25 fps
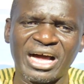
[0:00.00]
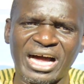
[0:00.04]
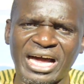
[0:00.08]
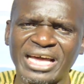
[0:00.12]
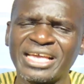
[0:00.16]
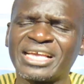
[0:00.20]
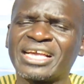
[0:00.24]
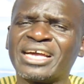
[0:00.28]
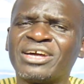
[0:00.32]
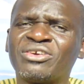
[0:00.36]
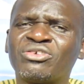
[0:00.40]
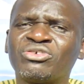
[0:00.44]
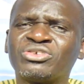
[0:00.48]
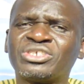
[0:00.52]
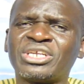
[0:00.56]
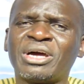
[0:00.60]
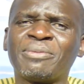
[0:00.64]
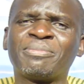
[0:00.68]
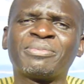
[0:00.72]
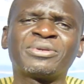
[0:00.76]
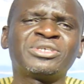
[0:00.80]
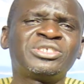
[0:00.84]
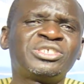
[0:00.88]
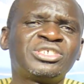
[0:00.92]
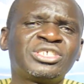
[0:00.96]
I cannot
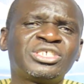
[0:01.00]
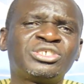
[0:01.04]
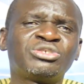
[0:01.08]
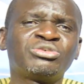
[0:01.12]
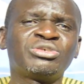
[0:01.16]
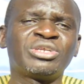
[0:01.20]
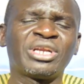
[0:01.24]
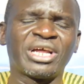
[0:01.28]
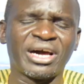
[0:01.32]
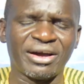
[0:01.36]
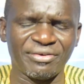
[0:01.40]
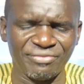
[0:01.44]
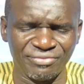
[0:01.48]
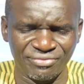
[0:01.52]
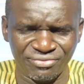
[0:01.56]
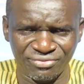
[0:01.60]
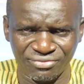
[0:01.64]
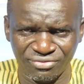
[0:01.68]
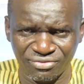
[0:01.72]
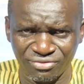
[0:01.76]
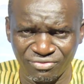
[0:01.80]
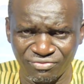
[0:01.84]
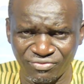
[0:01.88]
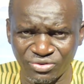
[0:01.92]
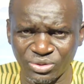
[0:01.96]
appreciate you enough
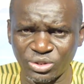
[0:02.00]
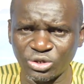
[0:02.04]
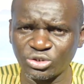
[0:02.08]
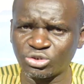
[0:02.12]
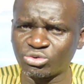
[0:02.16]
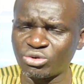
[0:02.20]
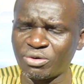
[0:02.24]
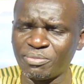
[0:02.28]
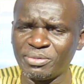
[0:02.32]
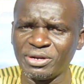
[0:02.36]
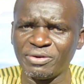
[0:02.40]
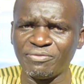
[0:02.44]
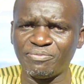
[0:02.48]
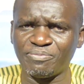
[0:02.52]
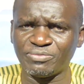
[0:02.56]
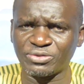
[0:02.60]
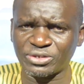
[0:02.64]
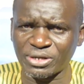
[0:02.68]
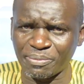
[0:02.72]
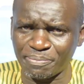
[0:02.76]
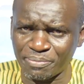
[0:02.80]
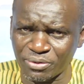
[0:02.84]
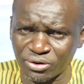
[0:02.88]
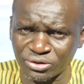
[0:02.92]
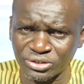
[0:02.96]
for those who have been
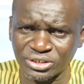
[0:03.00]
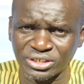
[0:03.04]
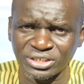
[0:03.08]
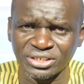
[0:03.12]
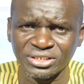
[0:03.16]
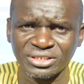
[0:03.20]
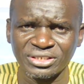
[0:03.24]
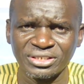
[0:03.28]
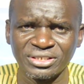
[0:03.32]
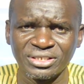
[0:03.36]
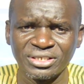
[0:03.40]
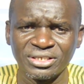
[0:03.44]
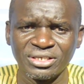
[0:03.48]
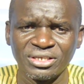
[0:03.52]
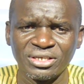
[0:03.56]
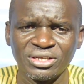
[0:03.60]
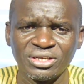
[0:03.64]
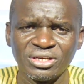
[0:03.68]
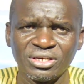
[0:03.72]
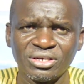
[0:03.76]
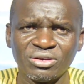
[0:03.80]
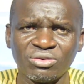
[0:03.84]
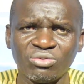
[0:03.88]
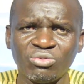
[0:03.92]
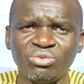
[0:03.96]

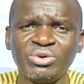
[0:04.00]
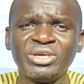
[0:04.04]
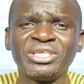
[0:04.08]
supporting.